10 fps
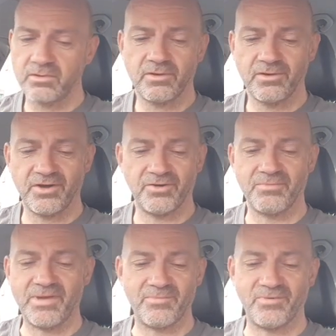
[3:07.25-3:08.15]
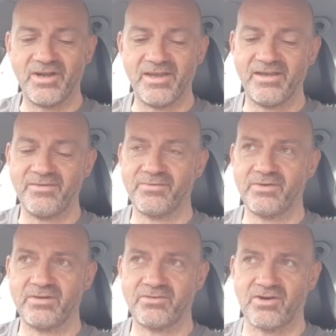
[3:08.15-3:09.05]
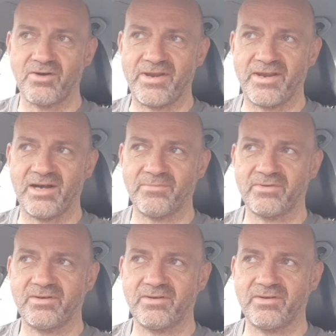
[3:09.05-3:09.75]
And I remember it growing up.